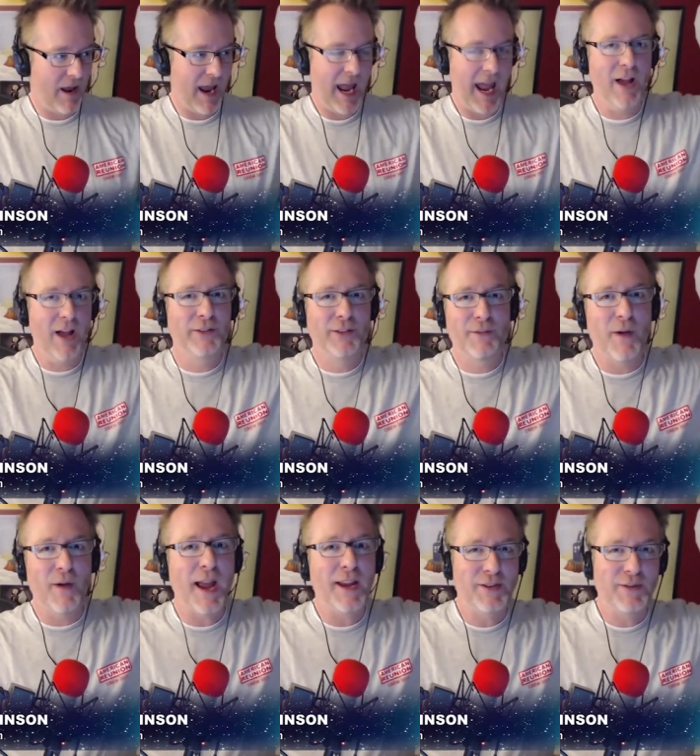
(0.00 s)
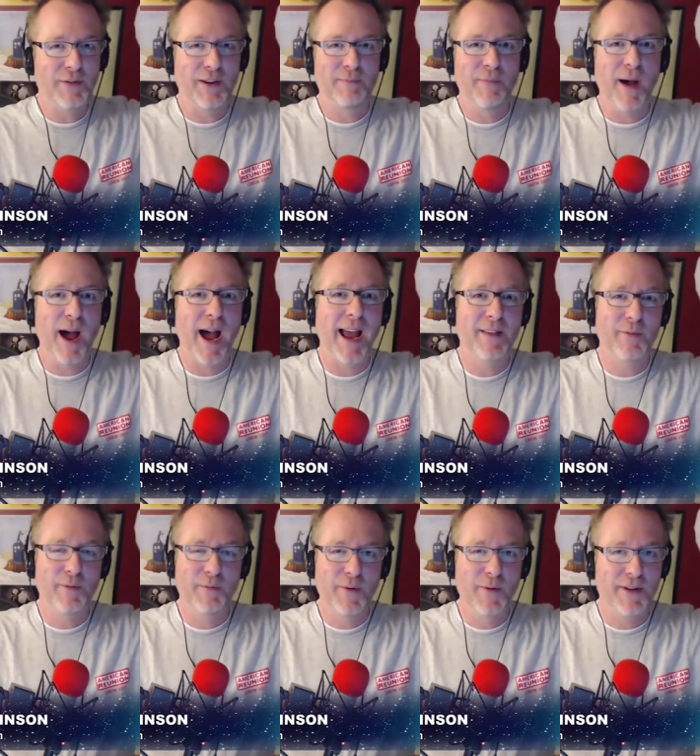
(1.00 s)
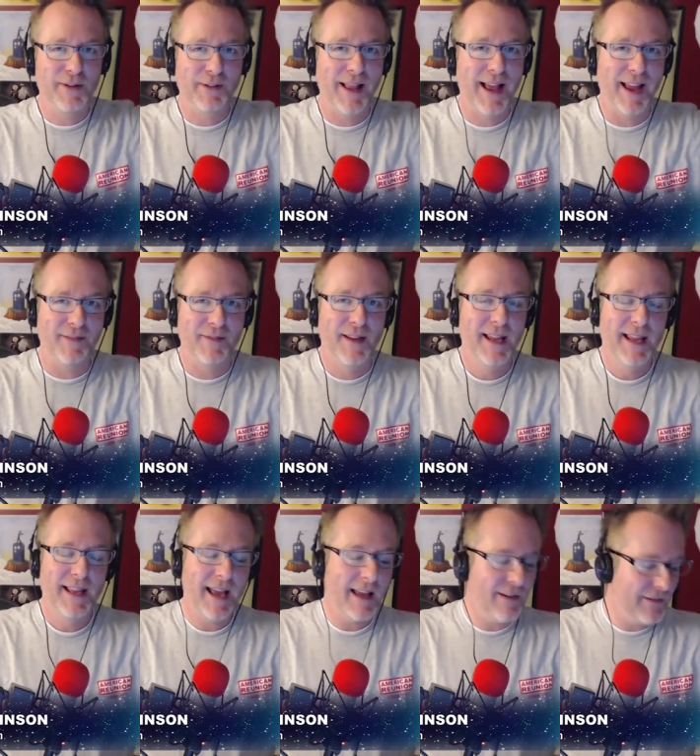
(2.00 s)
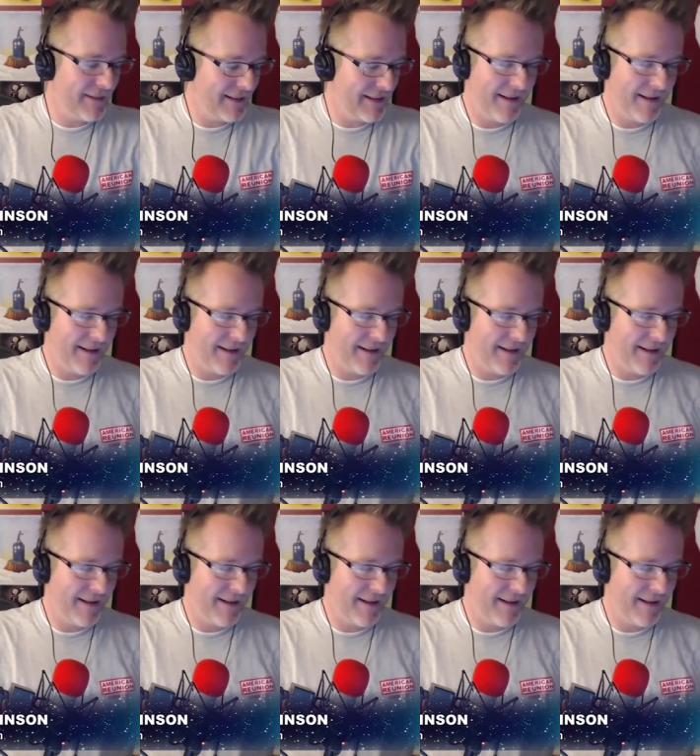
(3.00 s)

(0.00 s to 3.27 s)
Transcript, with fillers: hell device you could buy that would ruin your life. Now, what about what